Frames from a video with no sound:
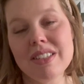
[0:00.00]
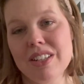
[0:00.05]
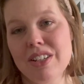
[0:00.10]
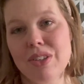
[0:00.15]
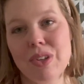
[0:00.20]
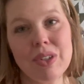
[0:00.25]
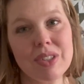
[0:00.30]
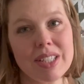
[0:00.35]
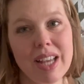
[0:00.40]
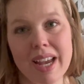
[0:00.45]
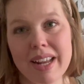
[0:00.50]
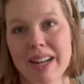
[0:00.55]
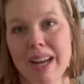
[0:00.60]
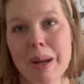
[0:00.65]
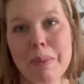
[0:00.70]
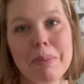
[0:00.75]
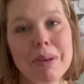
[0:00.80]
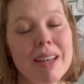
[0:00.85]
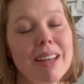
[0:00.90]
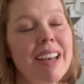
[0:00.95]
and you sign up.
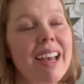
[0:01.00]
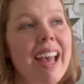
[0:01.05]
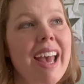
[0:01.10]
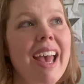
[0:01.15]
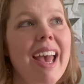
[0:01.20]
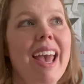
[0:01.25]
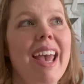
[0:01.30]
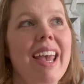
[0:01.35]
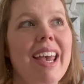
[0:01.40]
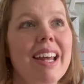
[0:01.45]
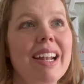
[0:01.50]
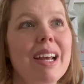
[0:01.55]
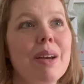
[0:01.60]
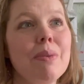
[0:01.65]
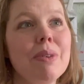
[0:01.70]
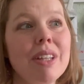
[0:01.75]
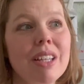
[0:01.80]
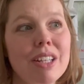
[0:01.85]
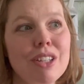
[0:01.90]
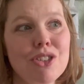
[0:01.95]
And I
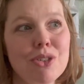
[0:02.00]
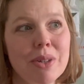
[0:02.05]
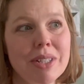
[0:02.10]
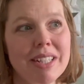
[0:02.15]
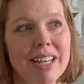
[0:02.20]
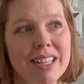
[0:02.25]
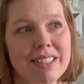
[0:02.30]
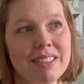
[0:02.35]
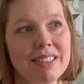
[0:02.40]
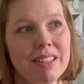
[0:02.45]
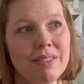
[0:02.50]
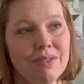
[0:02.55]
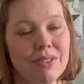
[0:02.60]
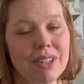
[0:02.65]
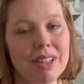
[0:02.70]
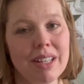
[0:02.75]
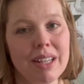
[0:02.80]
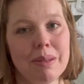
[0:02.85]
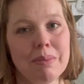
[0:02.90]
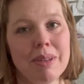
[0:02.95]
really enjoy testing for
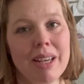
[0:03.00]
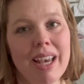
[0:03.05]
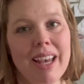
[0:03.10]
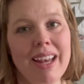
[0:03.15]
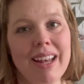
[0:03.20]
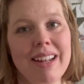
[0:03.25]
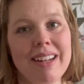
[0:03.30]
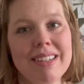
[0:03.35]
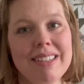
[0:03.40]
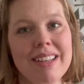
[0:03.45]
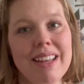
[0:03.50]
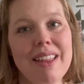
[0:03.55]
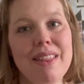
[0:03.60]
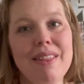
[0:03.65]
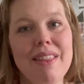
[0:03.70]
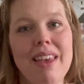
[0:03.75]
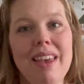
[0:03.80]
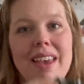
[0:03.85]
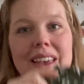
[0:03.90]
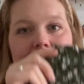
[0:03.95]
them. And
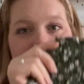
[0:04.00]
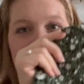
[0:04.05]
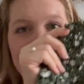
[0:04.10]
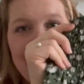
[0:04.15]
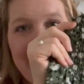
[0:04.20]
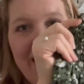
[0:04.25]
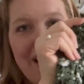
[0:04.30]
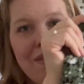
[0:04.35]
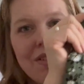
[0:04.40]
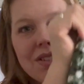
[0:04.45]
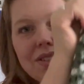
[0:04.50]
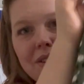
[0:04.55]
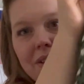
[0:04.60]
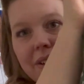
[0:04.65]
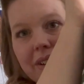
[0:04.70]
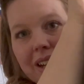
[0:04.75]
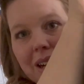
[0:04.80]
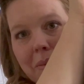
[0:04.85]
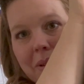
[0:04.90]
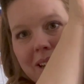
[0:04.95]
they have a skirt
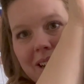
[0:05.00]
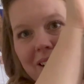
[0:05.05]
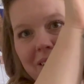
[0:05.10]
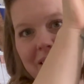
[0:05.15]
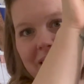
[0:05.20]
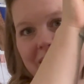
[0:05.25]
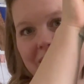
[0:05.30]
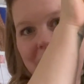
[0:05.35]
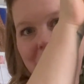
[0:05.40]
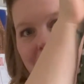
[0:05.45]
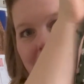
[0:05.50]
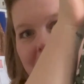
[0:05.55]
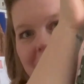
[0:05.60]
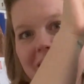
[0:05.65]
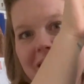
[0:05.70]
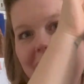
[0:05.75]
coming out next week